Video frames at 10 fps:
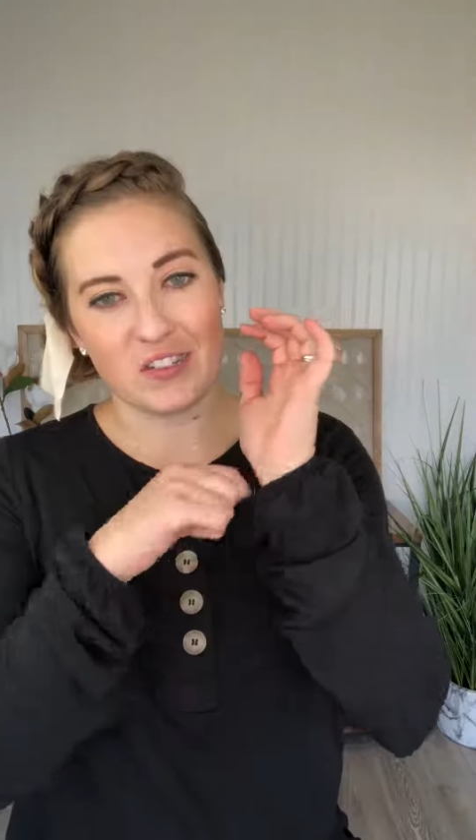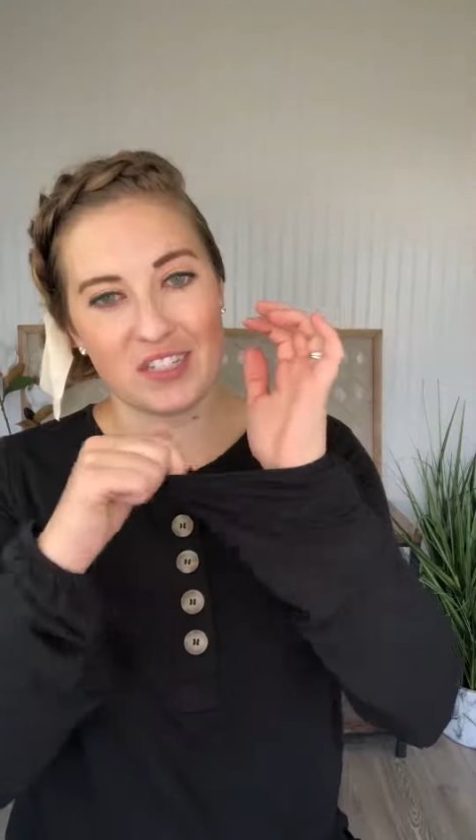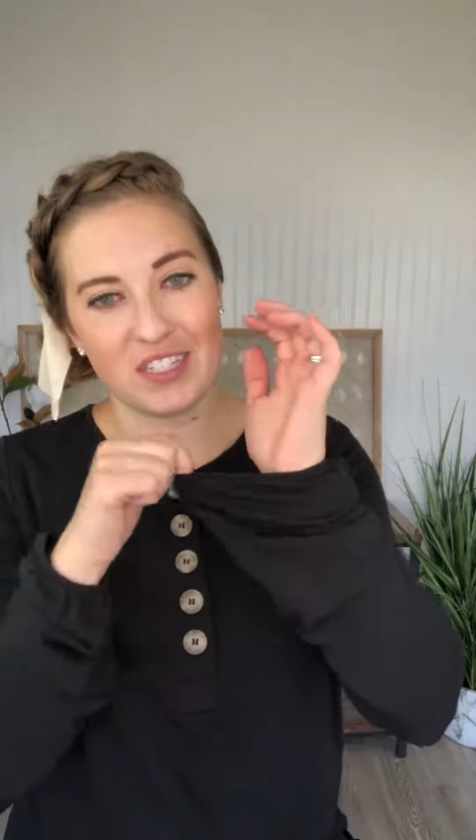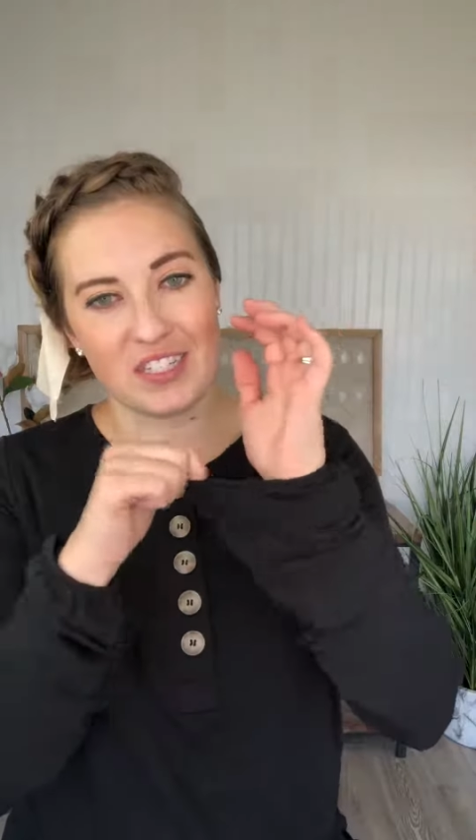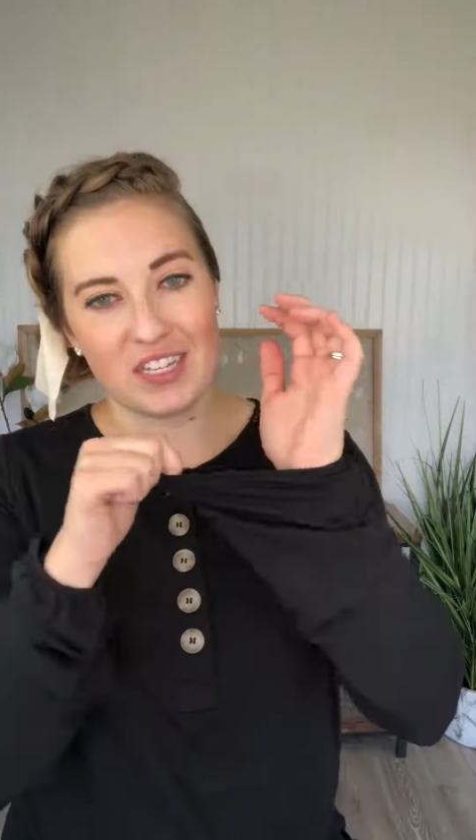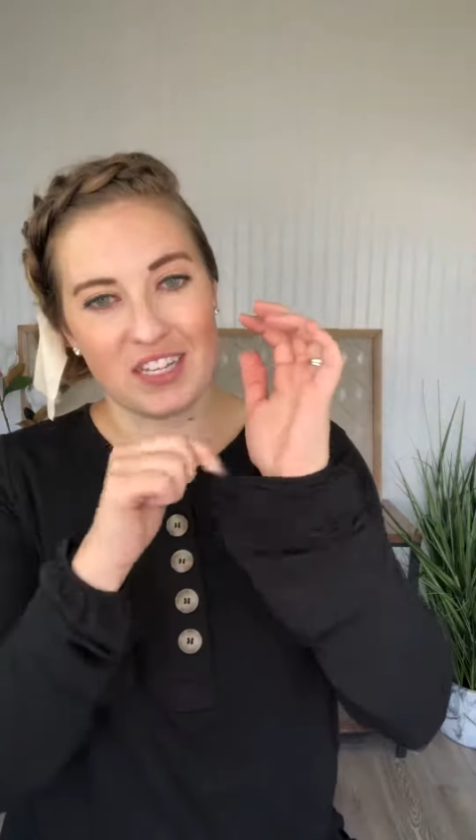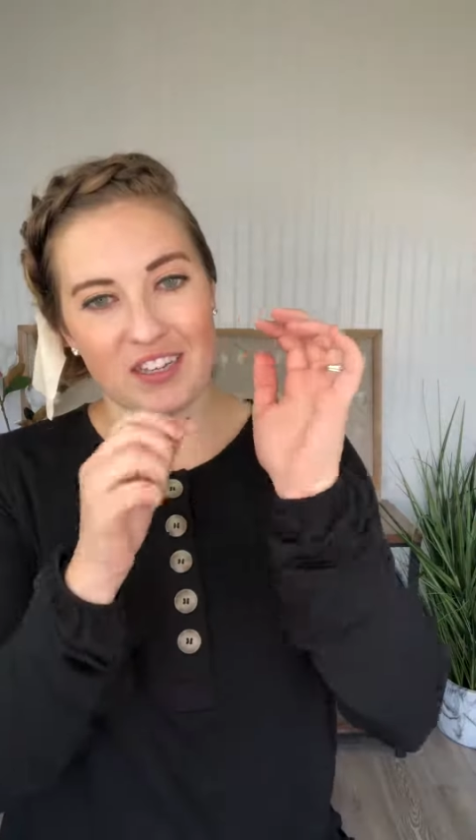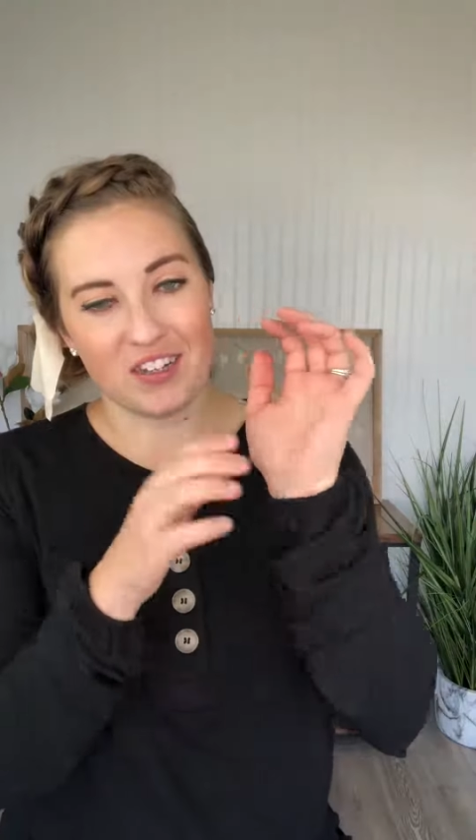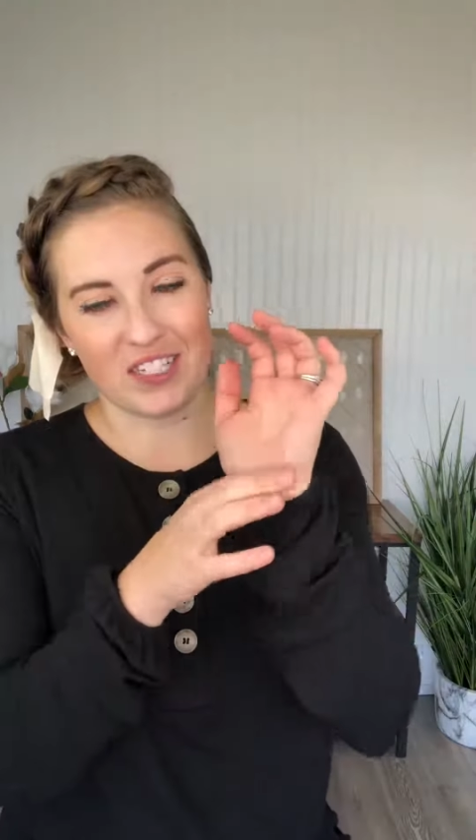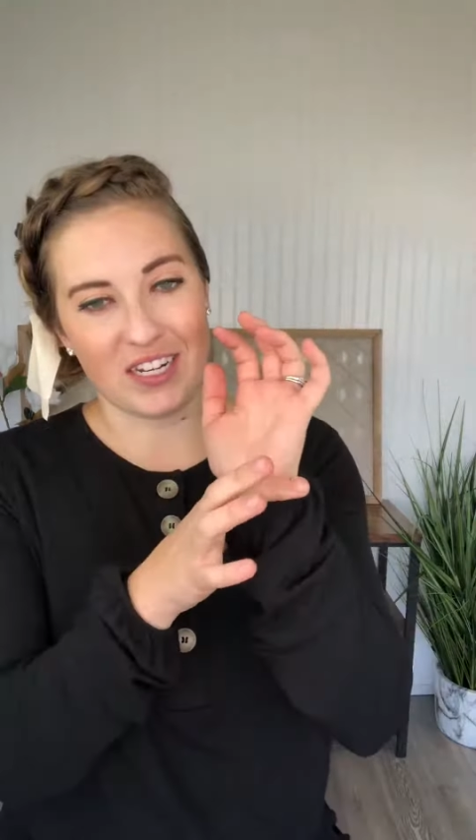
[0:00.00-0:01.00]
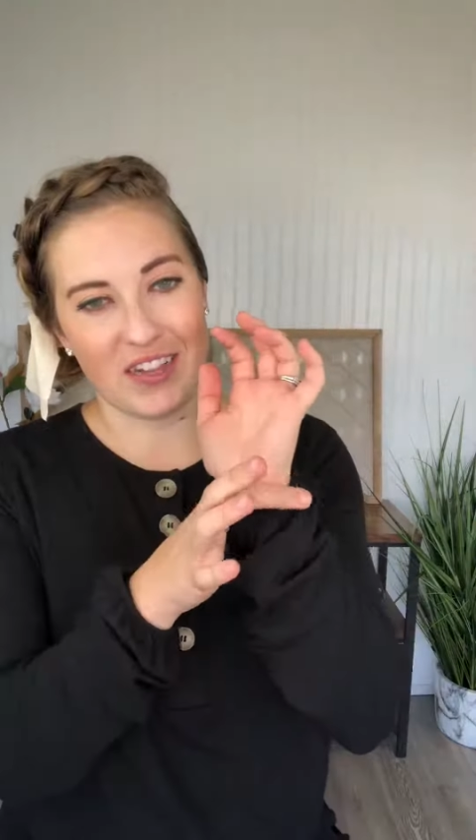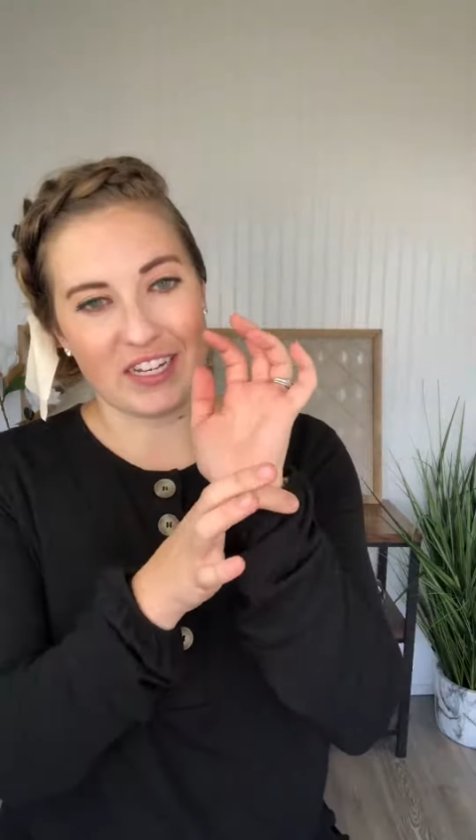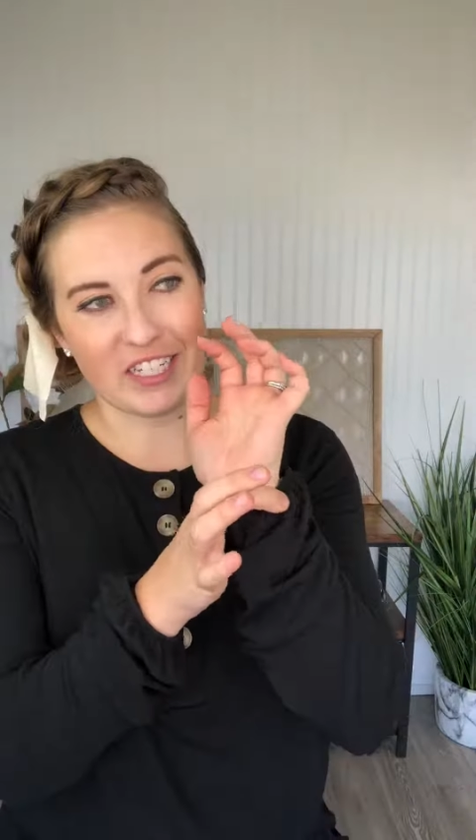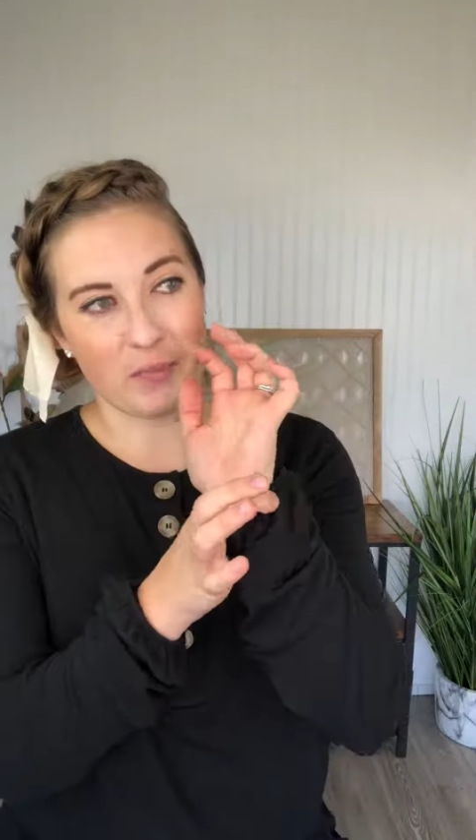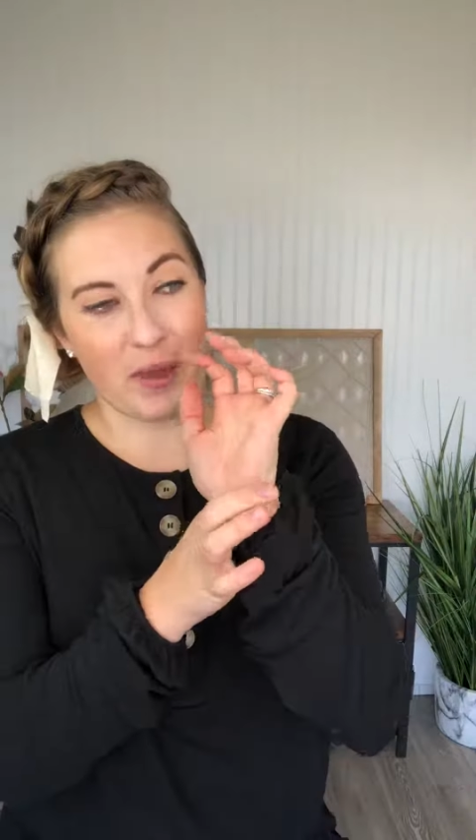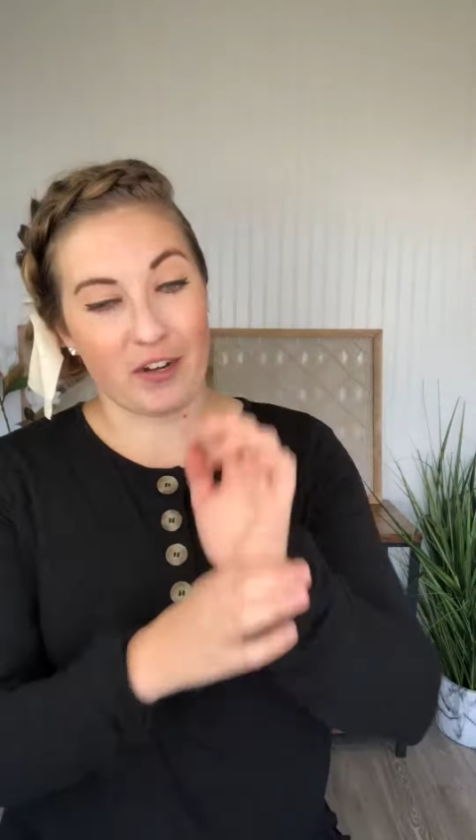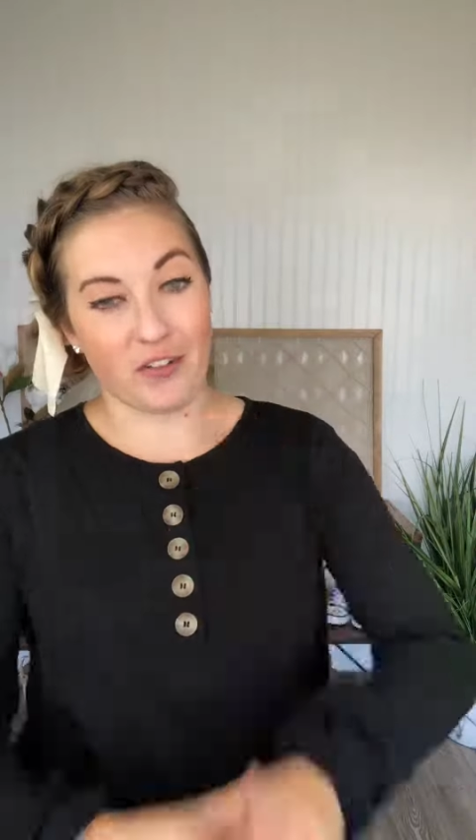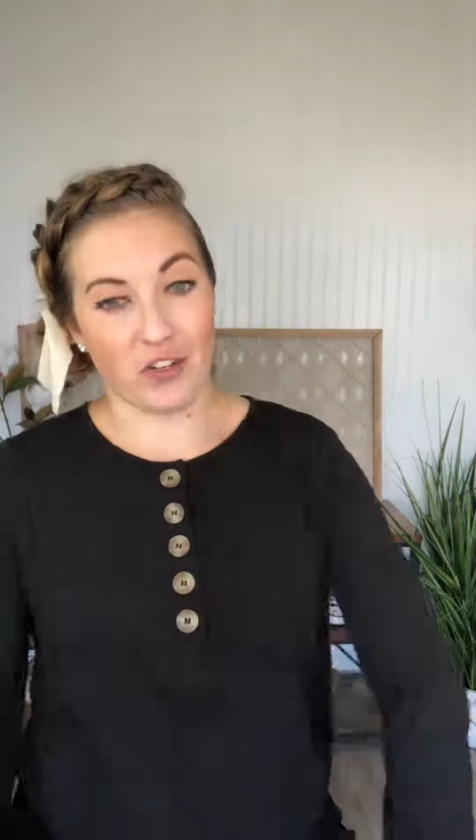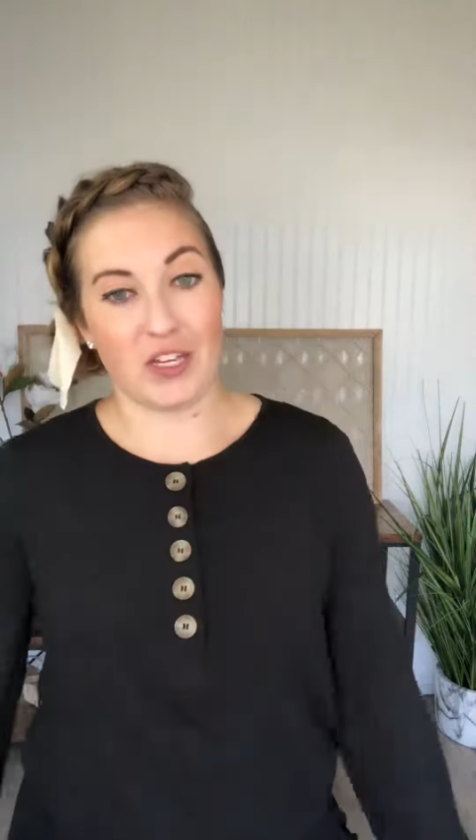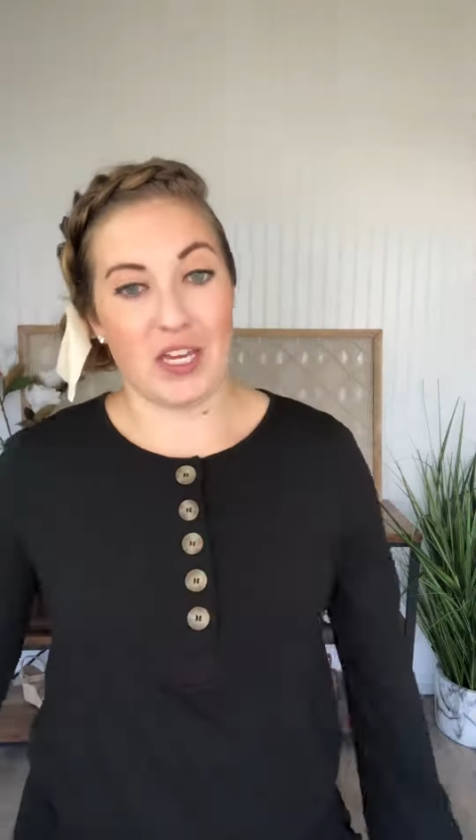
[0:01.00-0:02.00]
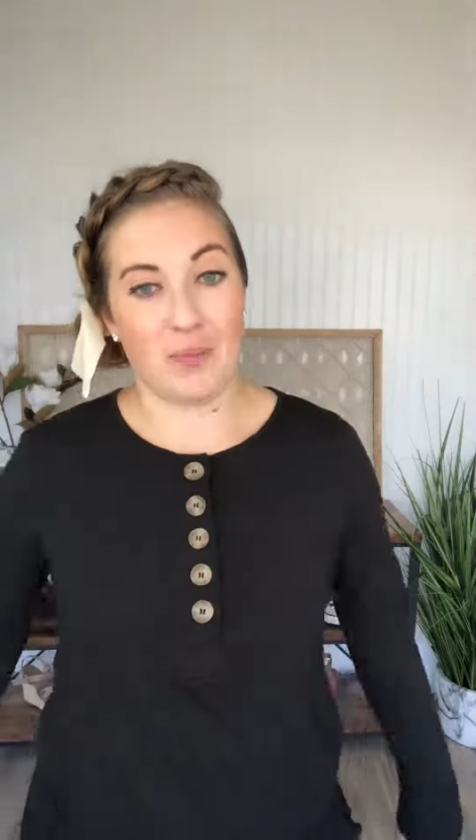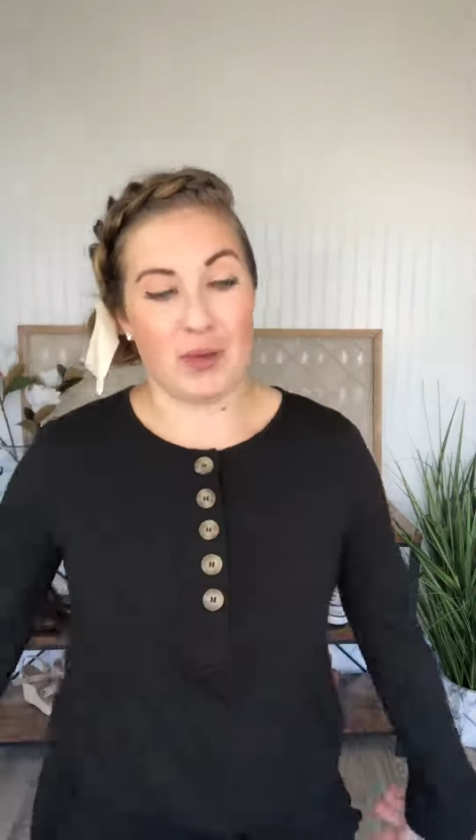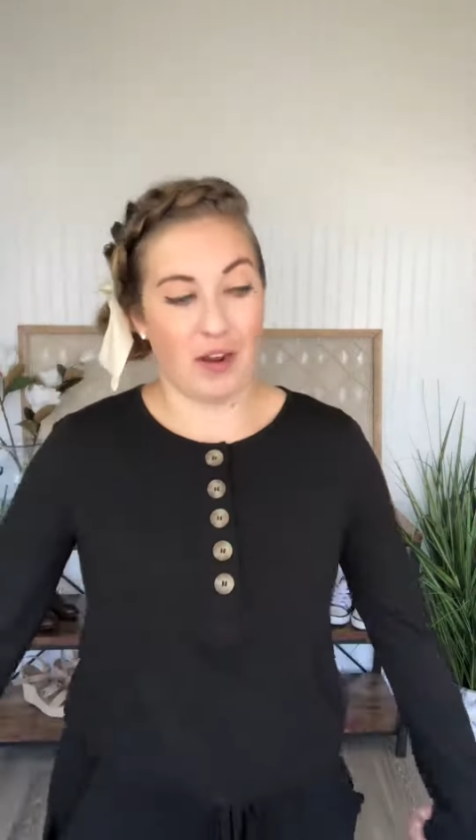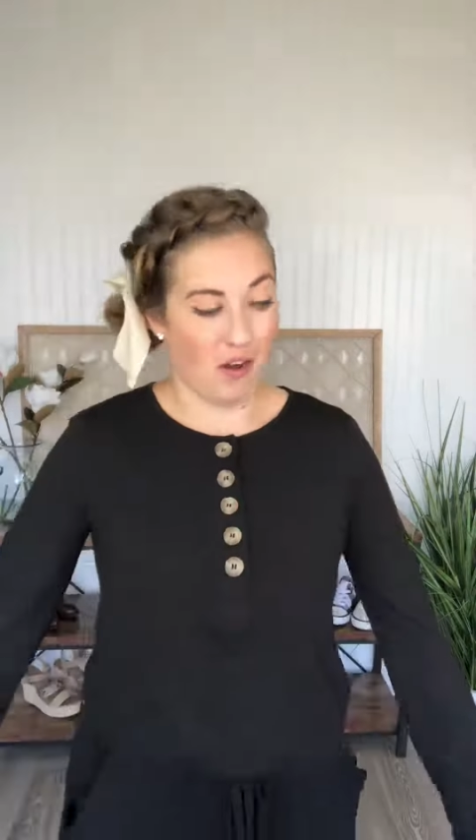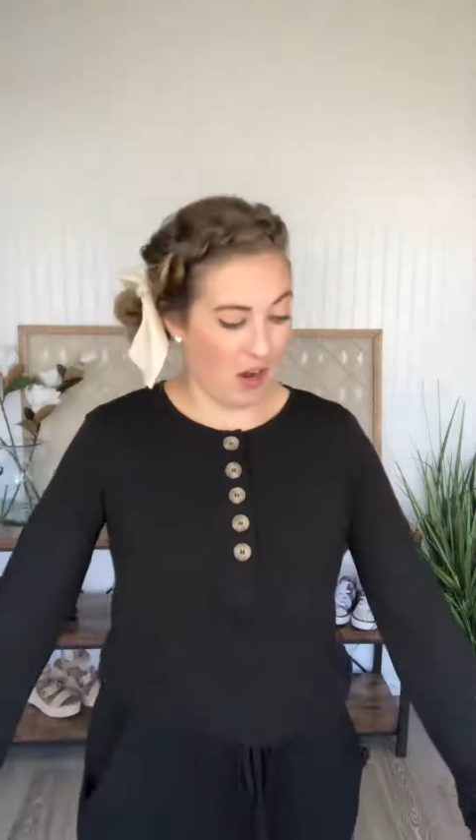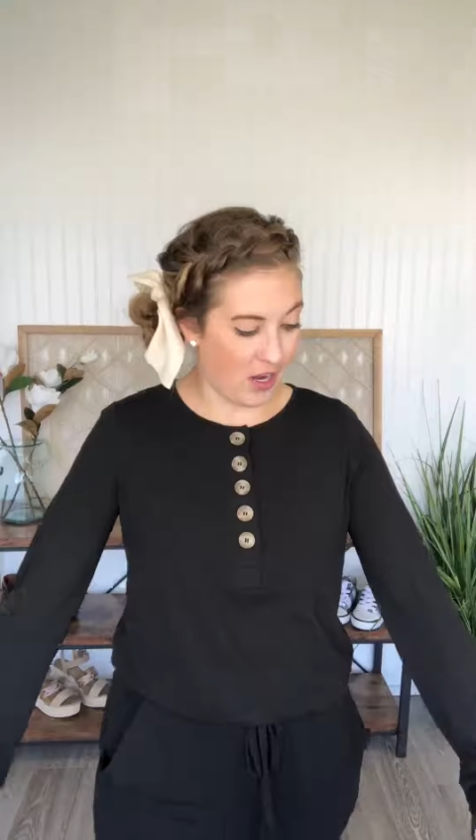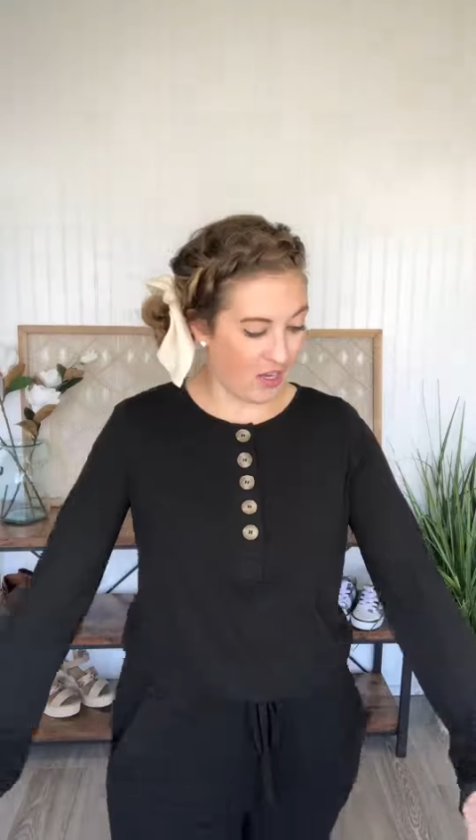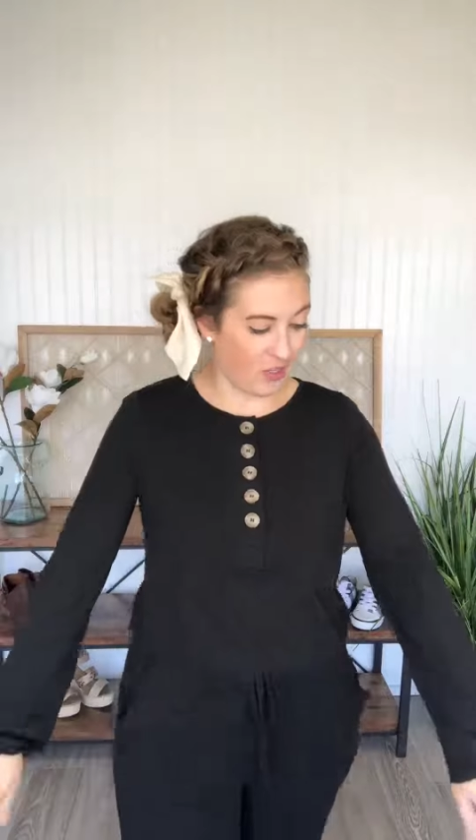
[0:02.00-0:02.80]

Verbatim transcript: you can see there is an elastic band on there to keep it on